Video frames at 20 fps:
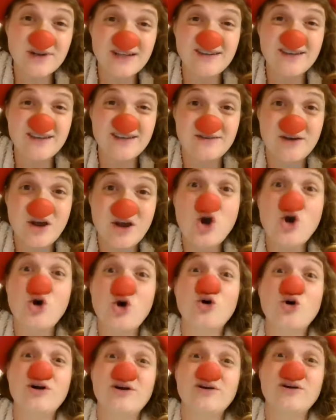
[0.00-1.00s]
And that's what I
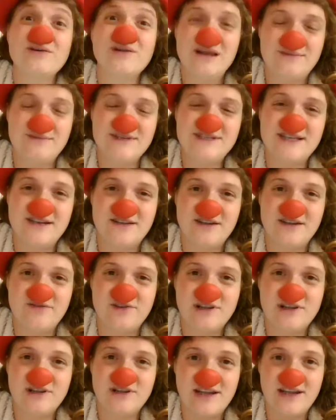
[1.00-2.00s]
did. Or let
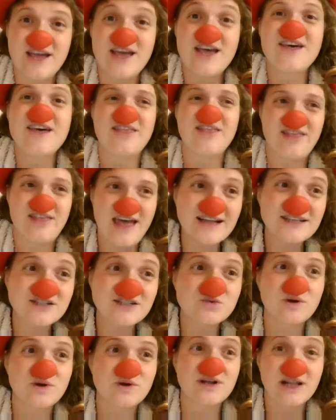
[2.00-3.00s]
me say it differently.
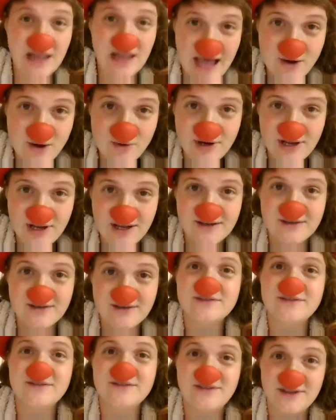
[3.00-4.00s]
That's what
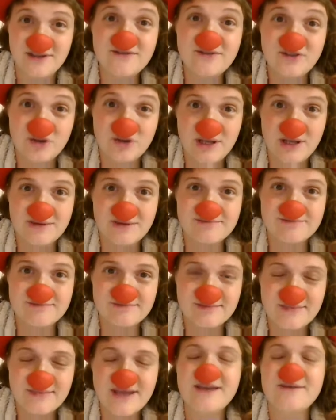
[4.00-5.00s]
clowning did to me.
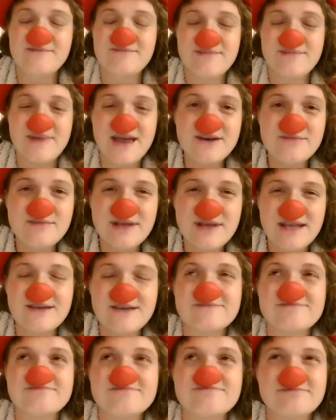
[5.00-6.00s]
It made
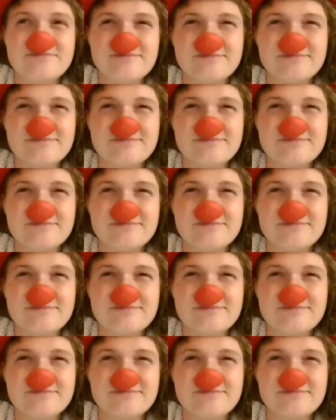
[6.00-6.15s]
me,